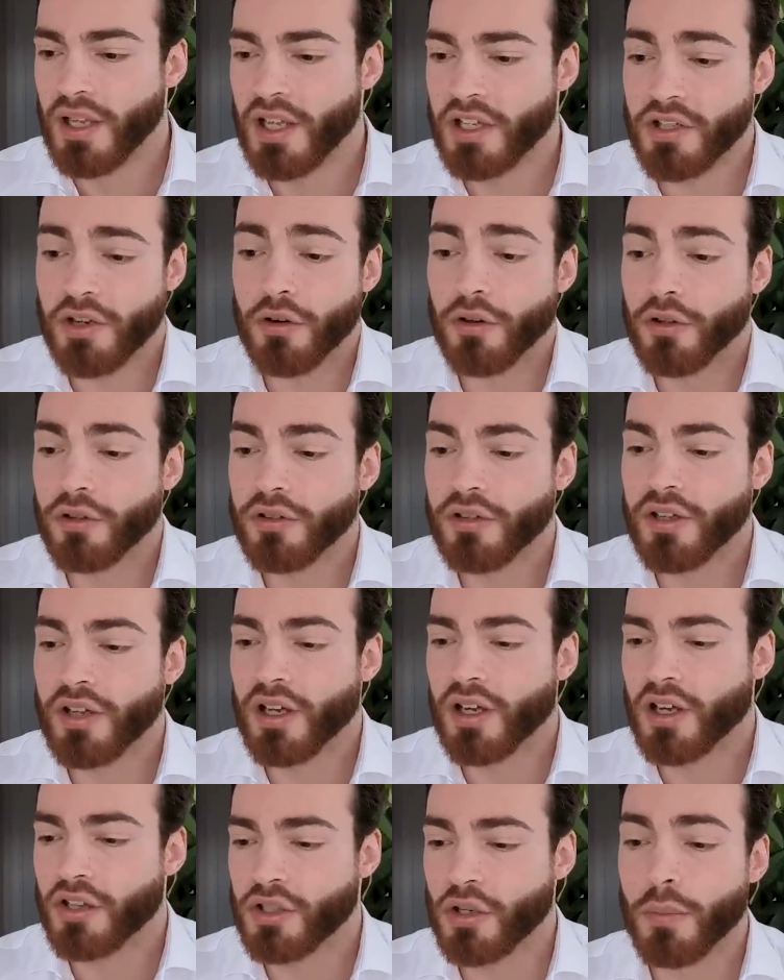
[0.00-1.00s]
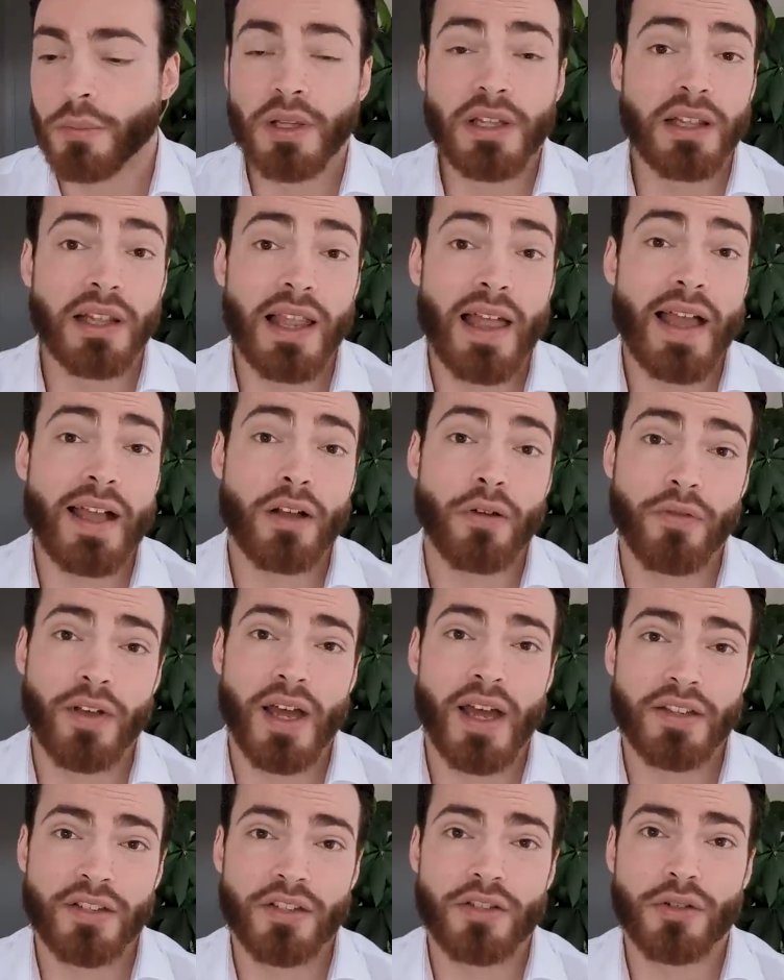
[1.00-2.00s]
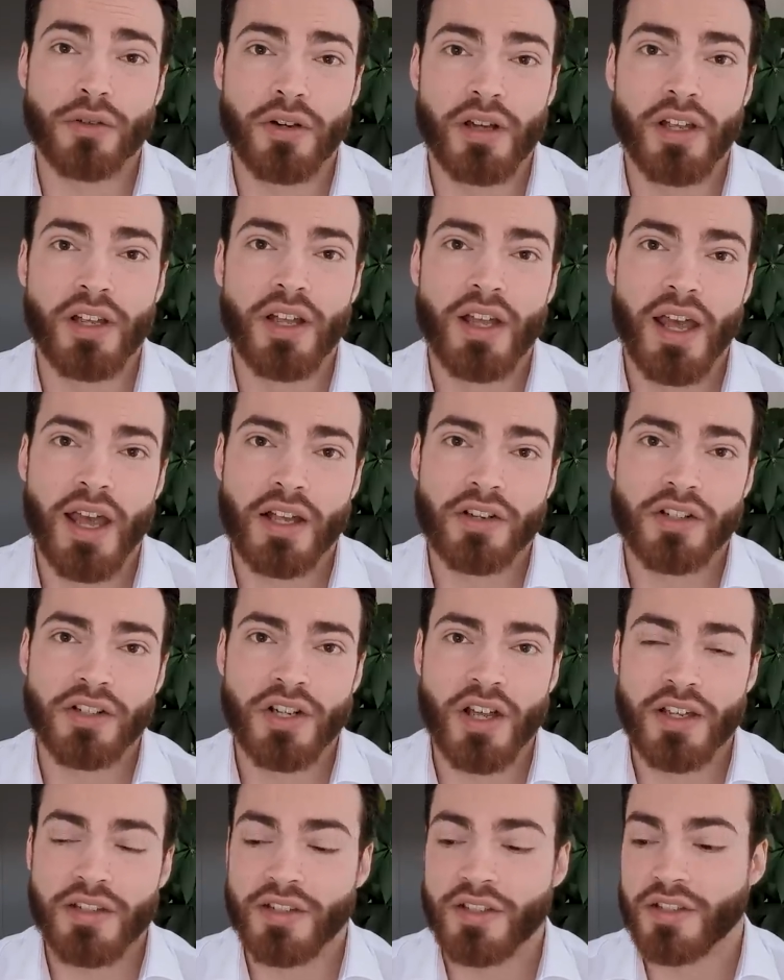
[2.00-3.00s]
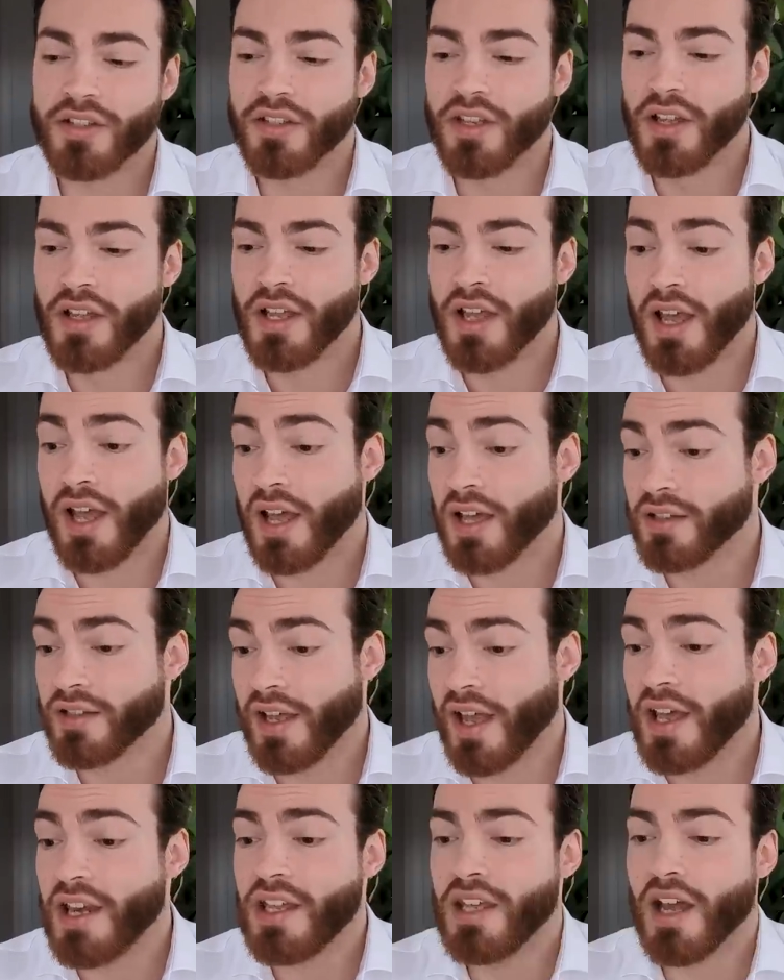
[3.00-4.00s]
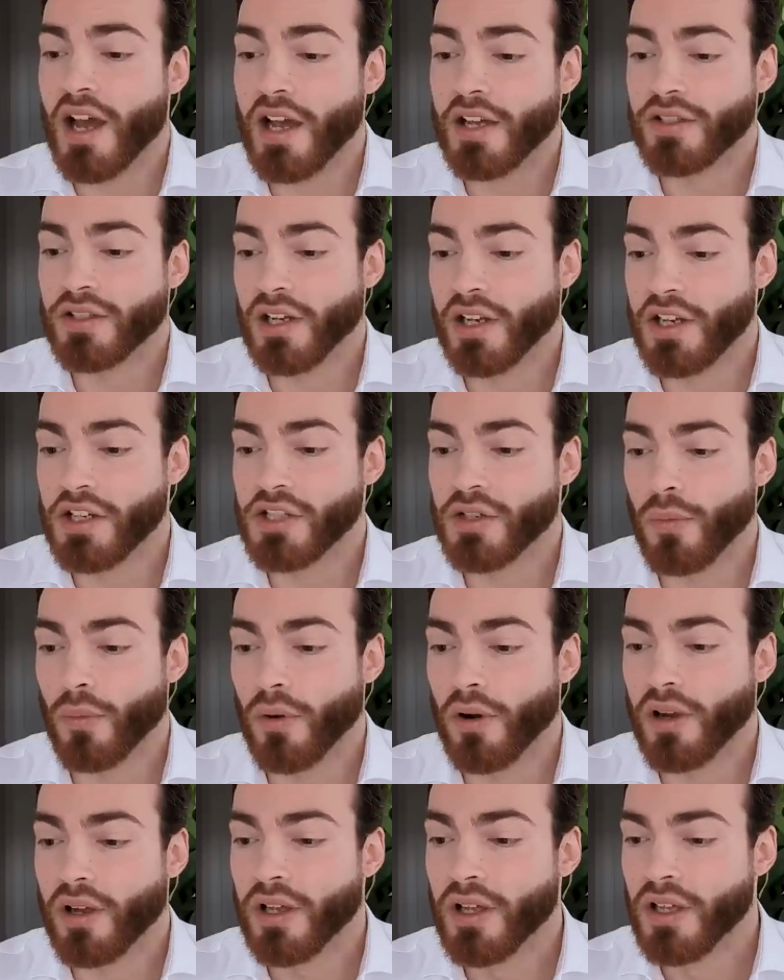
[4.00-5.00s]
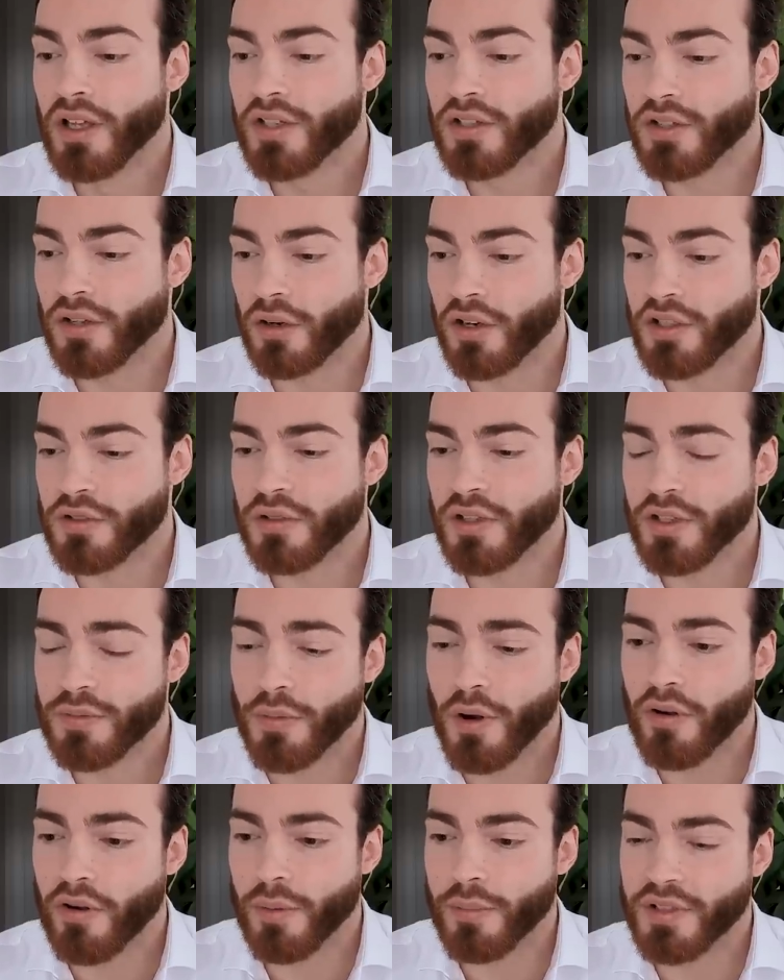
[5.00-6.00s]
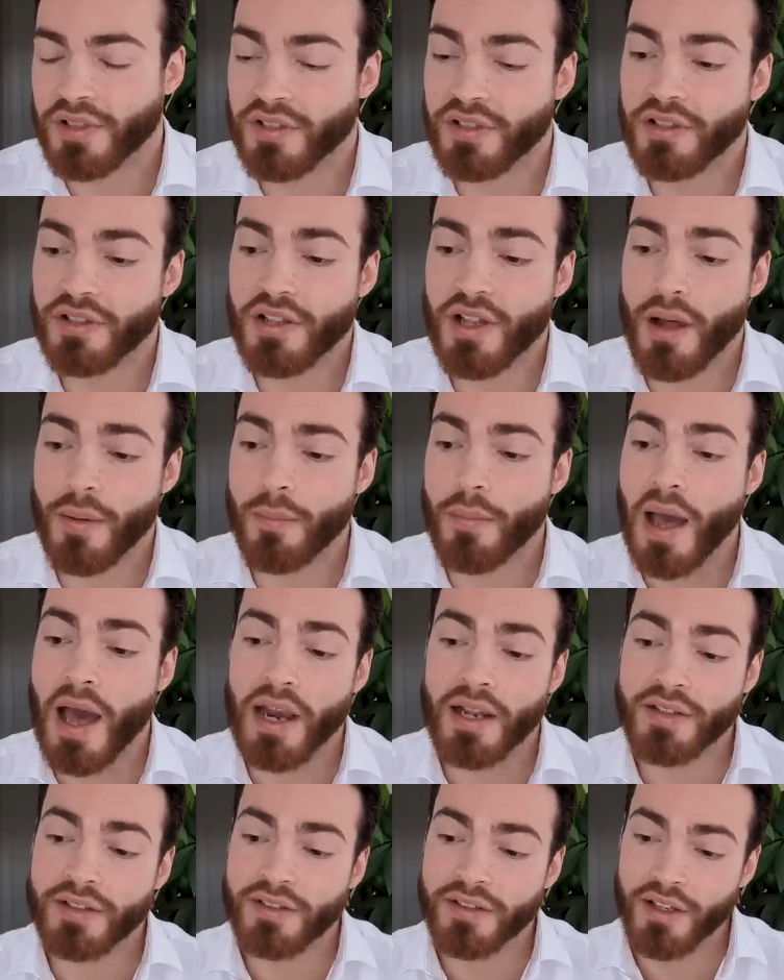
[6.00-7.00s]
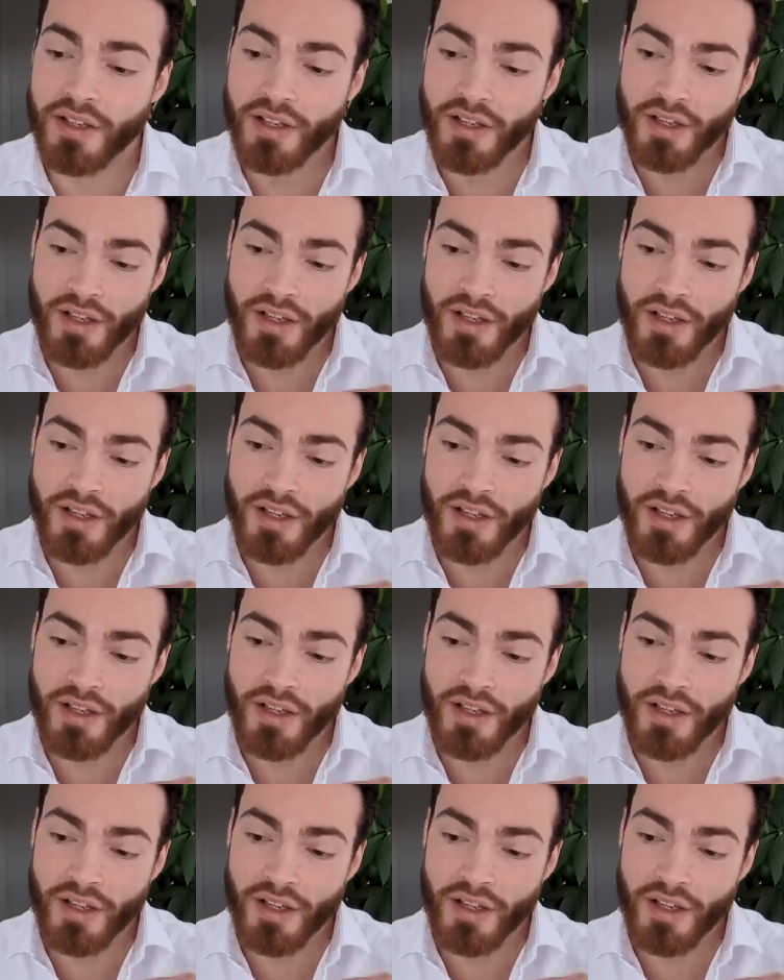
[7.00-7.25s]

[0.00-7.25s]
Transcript: In general, there's a complete lack of accessory exercises and any isolation work. So this program is not balanced.